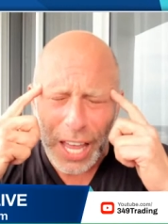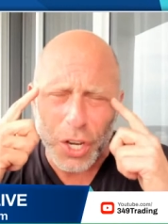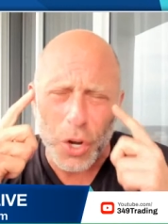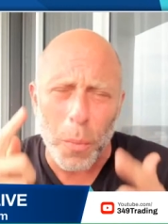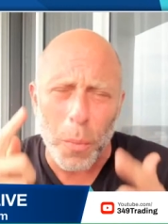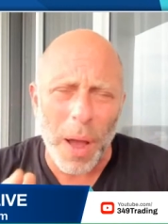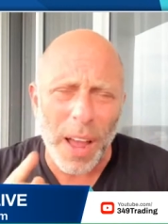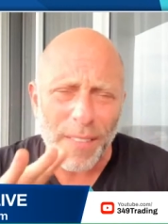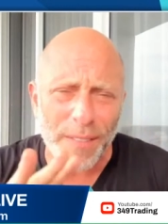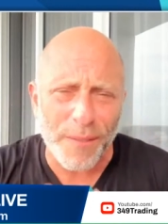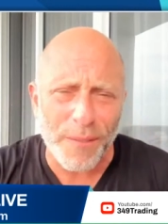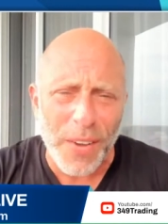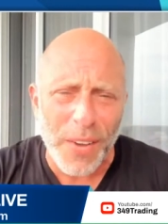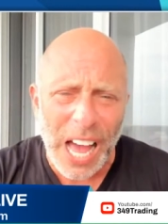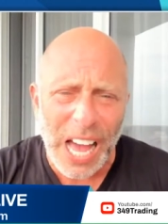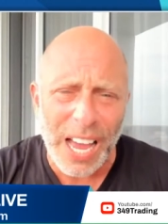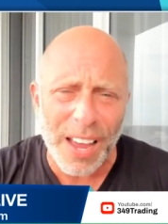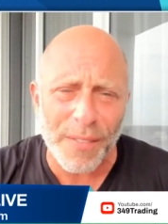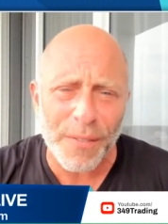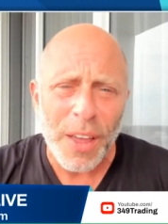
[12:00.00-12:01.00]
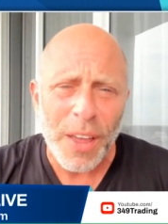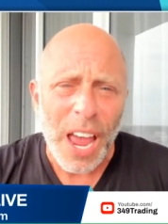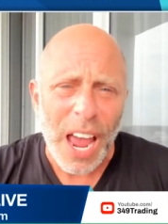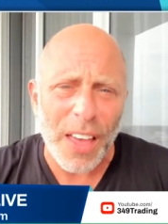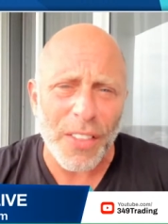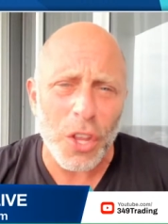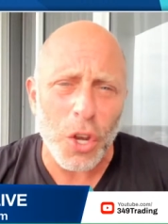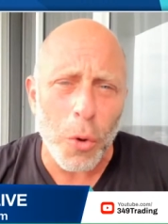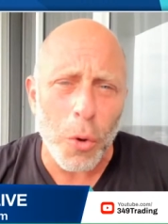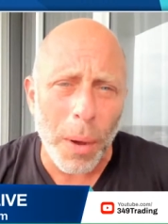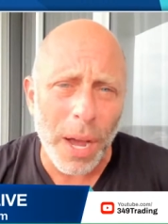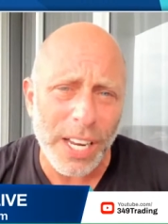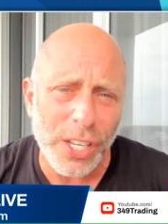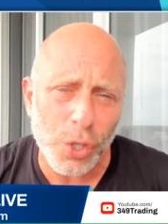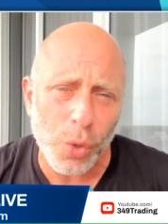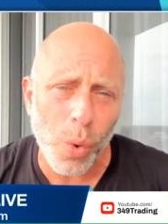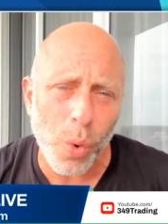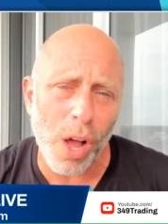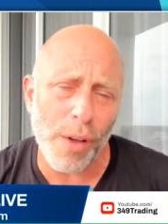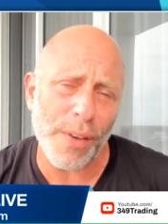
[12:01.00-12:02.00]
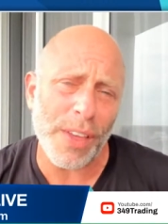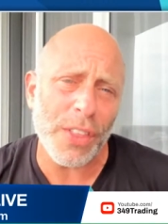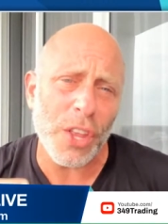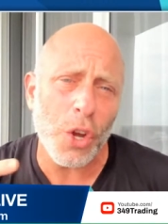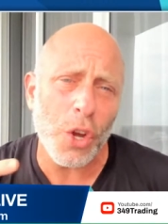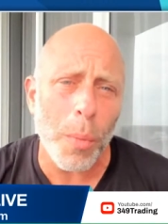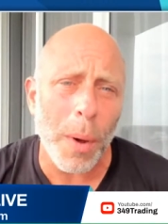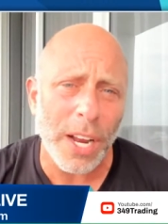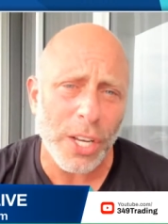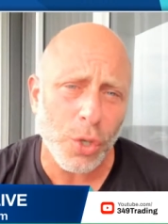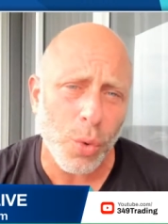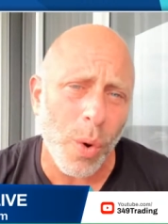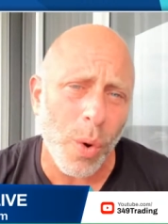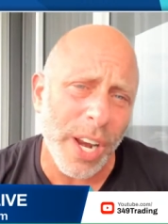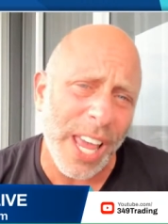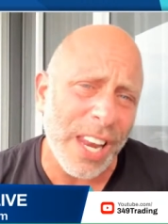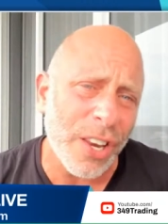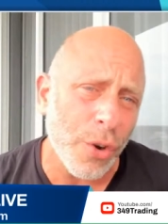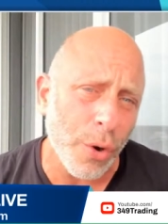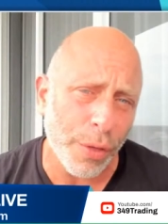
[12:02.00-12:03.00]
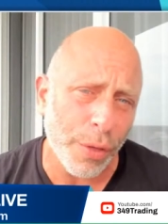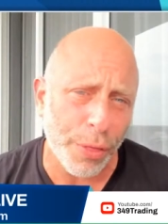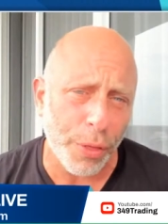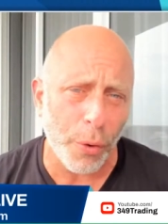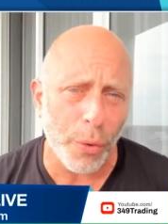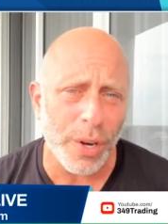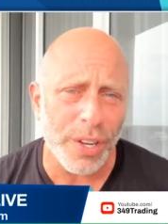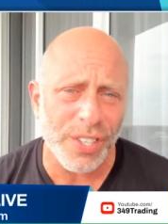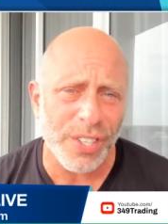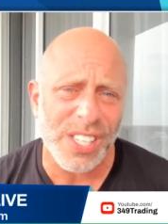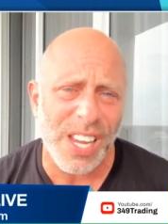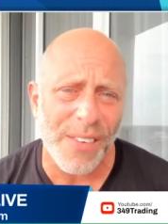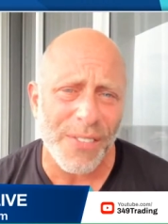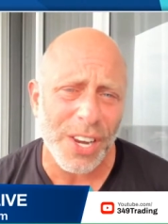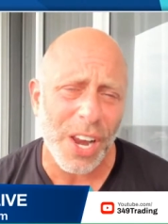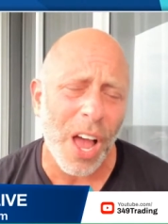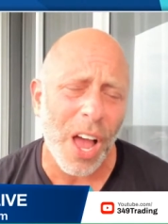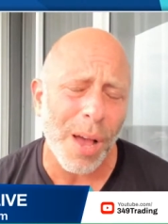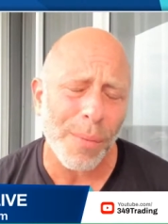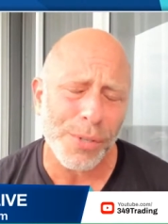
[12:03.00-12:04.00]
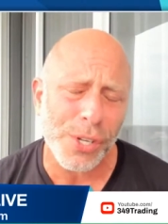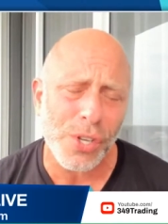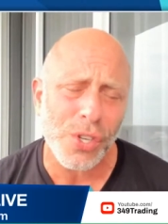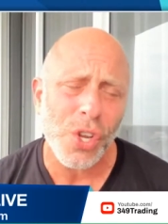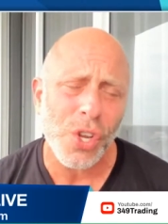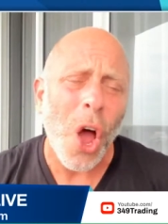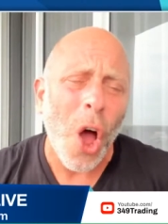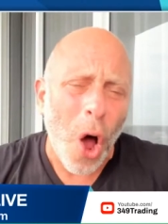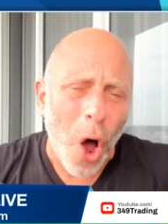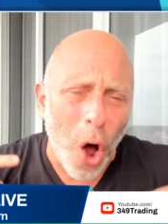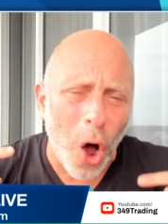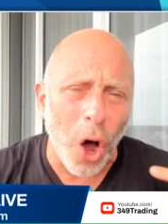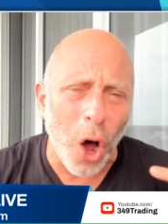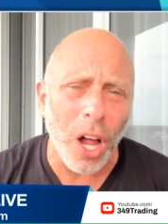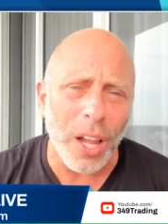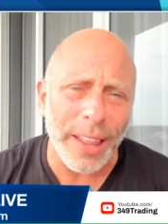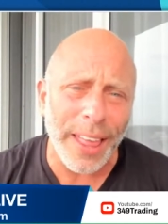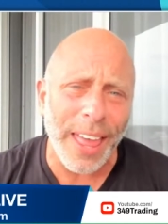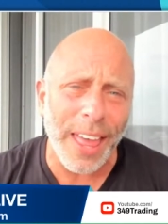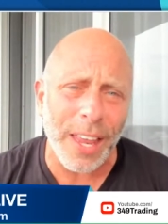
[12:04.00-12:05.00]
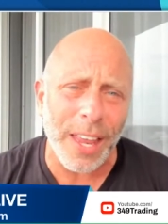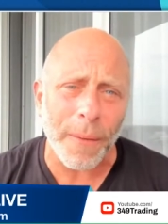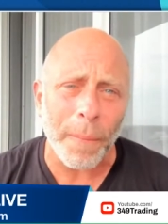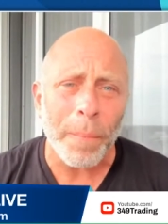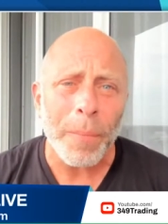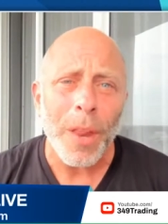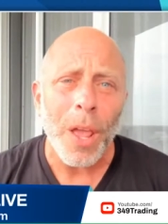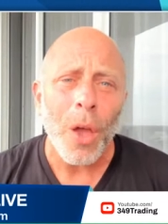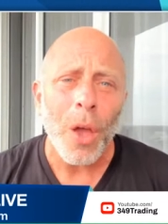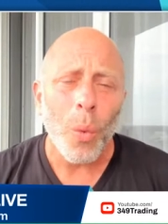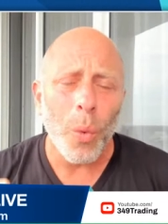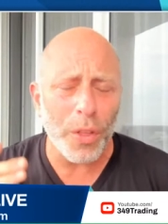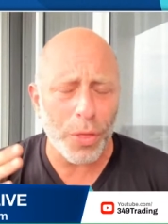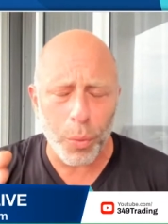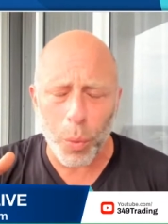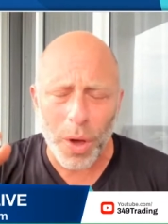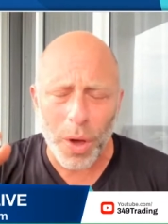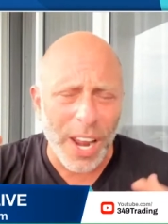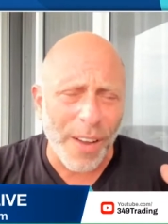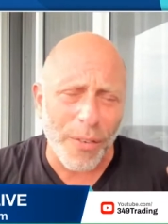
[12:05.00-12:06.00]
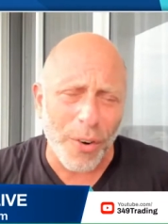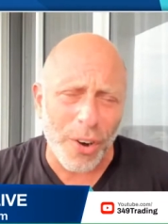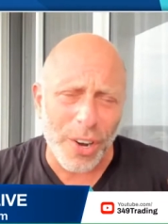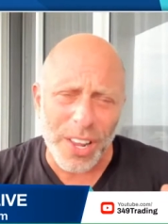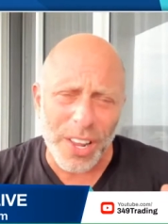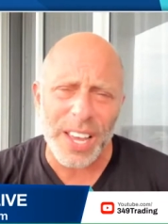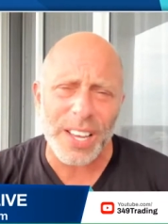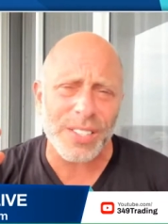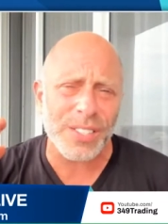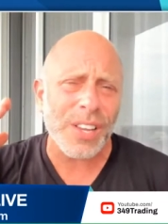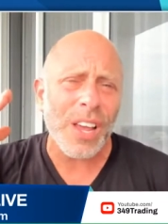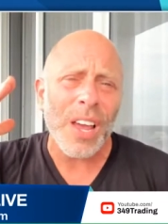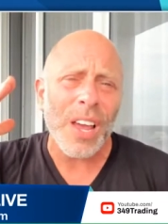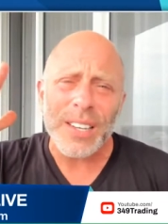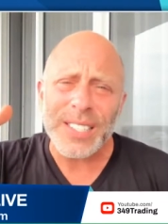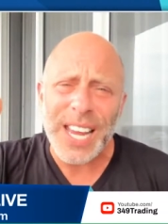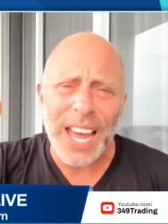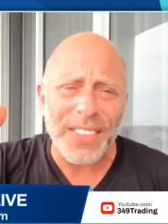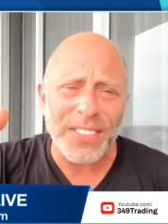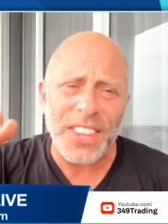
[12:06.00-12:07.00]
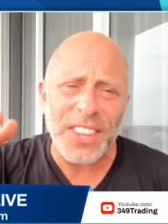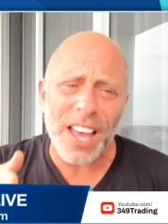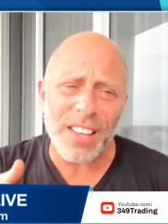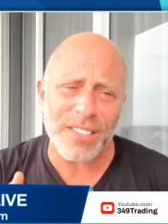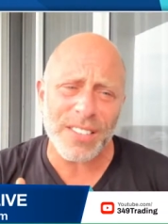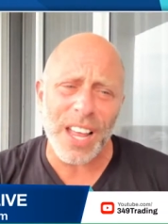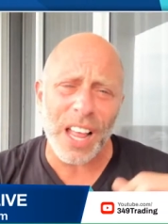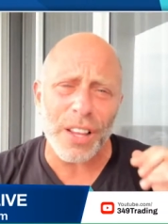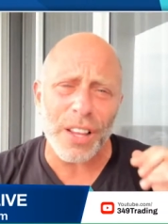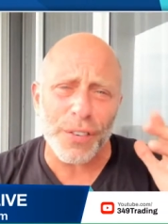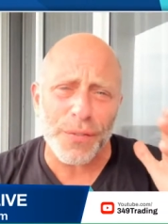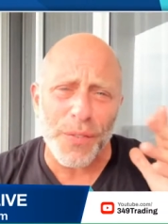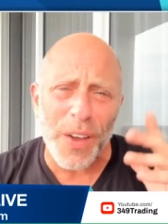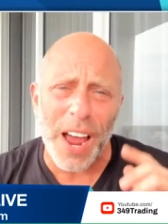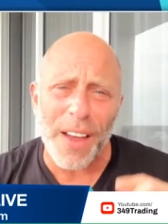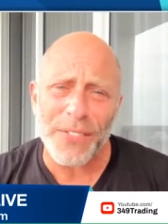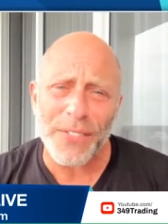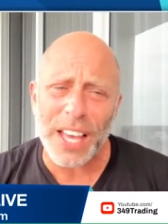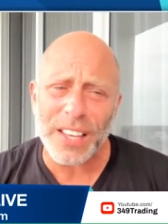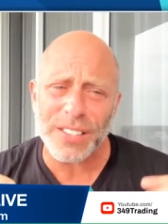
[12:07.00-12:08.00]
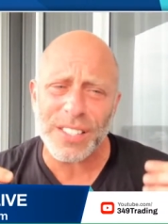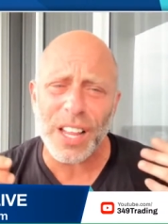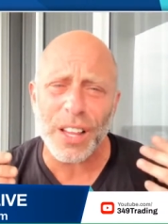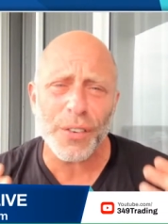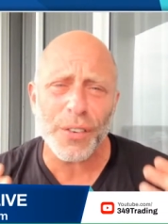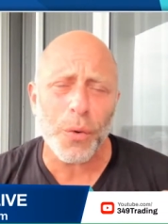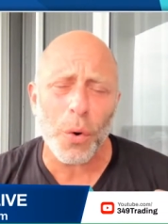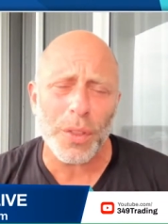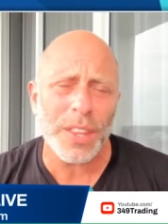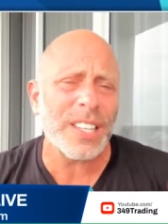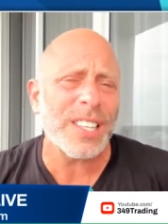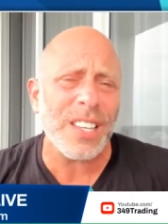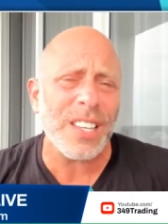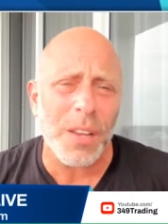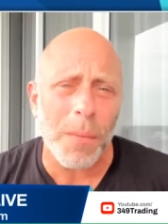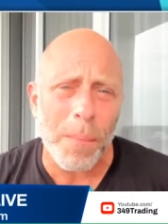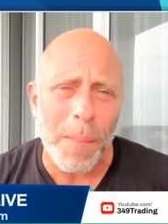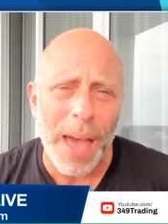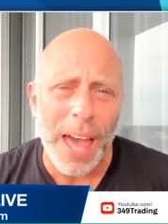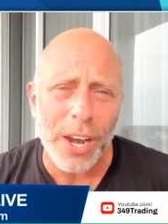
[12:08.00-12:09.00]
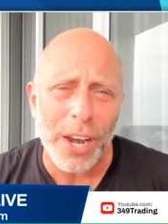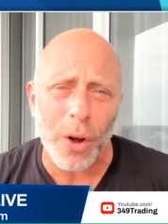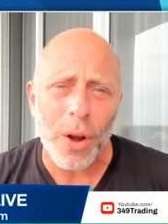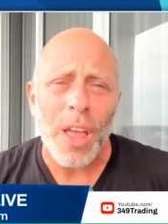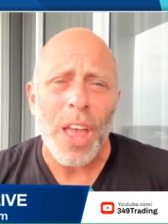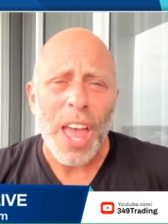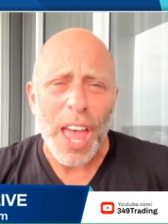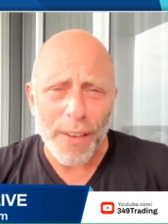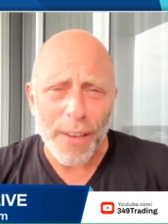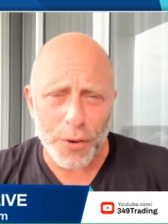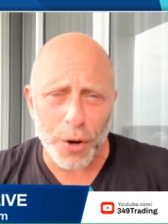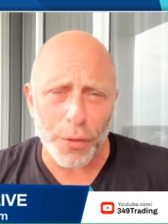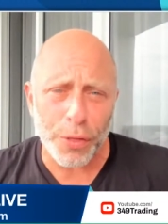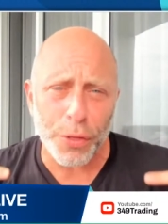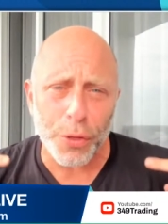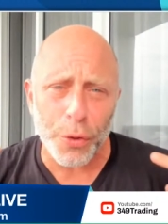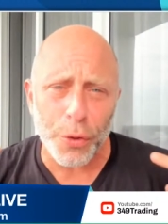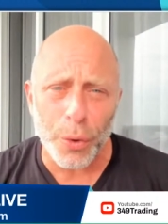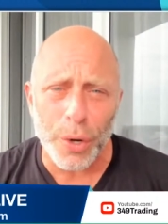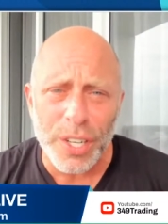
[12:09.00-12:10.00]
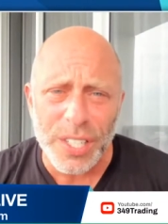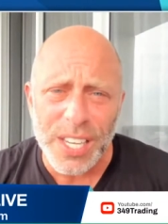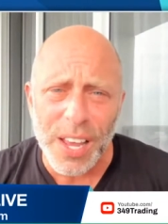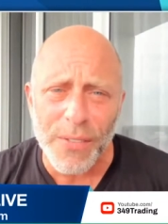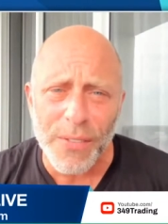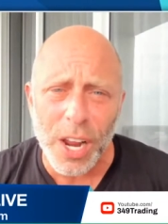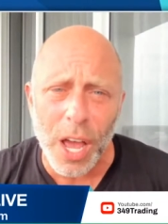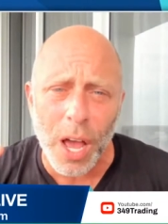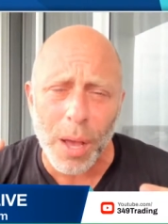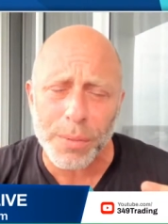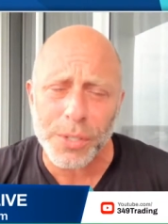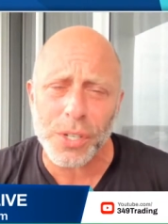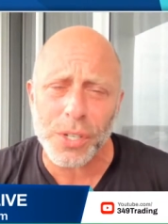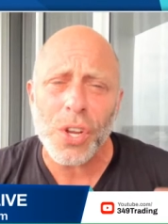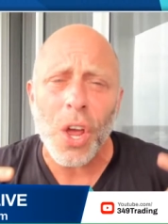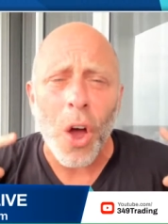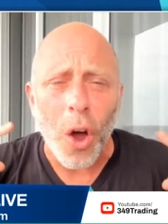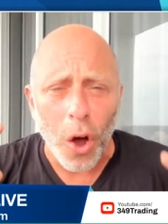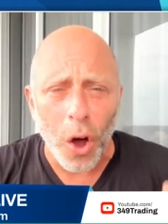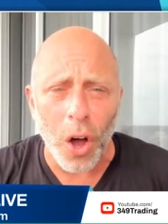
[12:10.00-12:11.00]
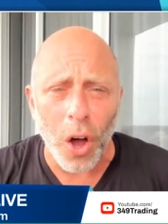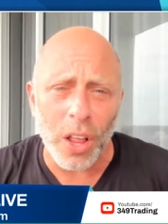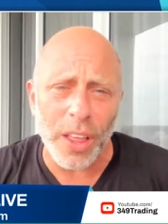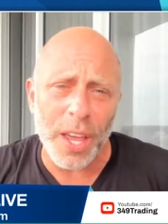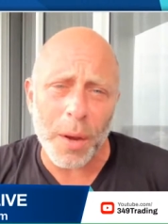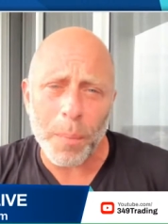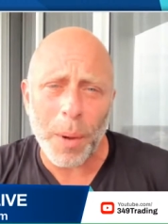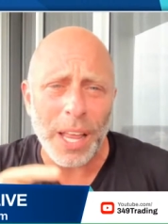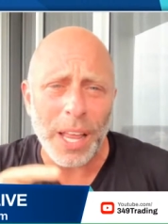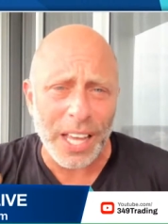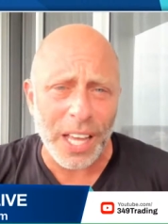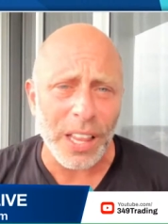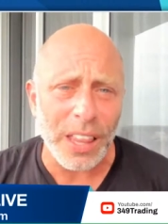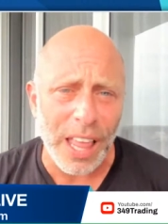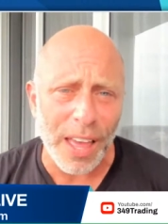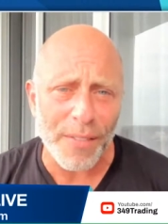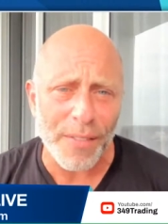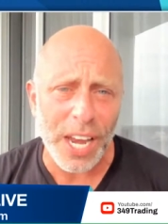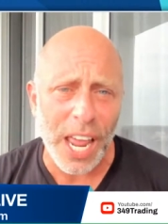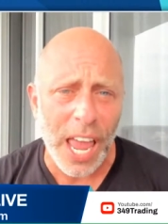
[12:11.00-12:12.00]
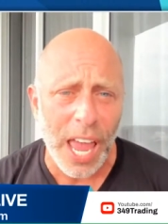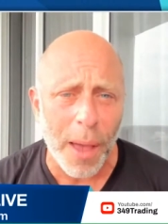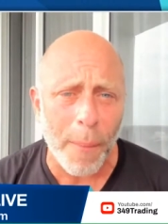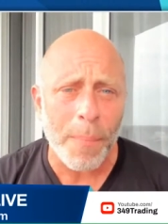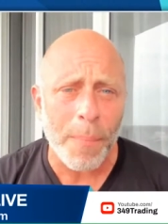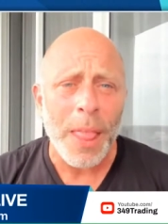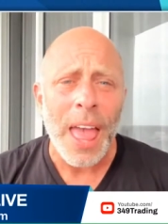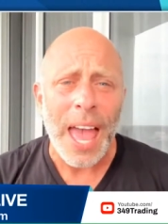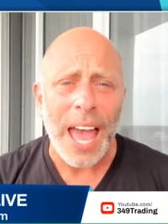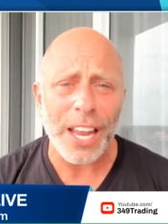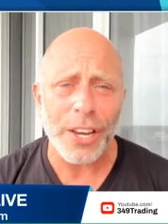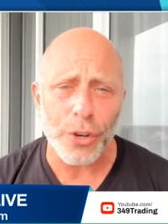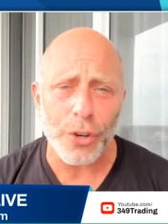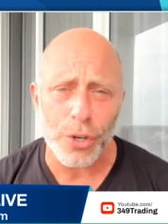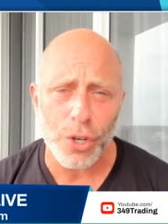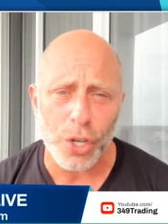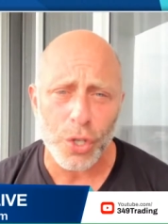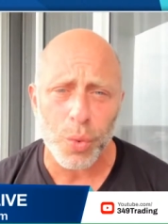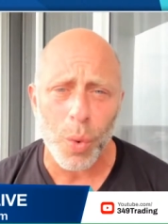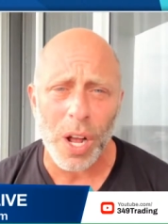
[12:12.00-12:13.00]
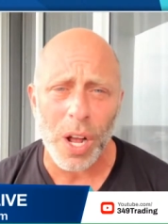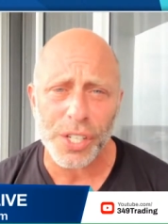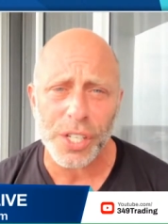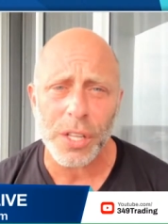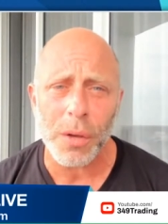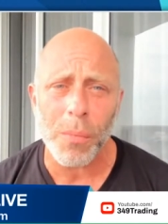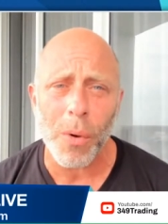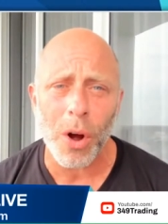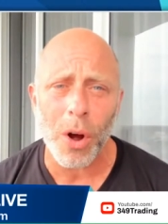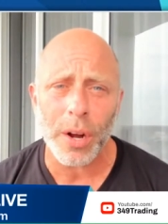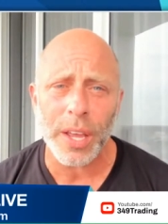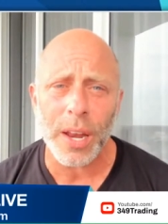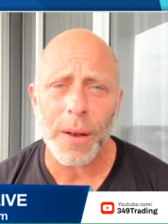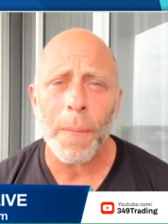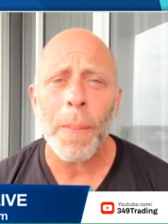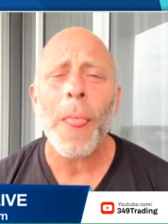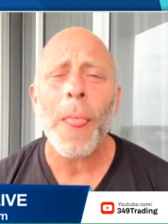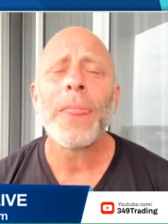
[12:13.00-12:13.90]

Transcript: and you buy 5, and then you buy 12, and then you buy 20, and you're 37 options all in with whatever it is, $10,000, $5,000, $4,000, it doesn't matter. If you're 37 options all in by like 11 a.m. and you're just watching the market,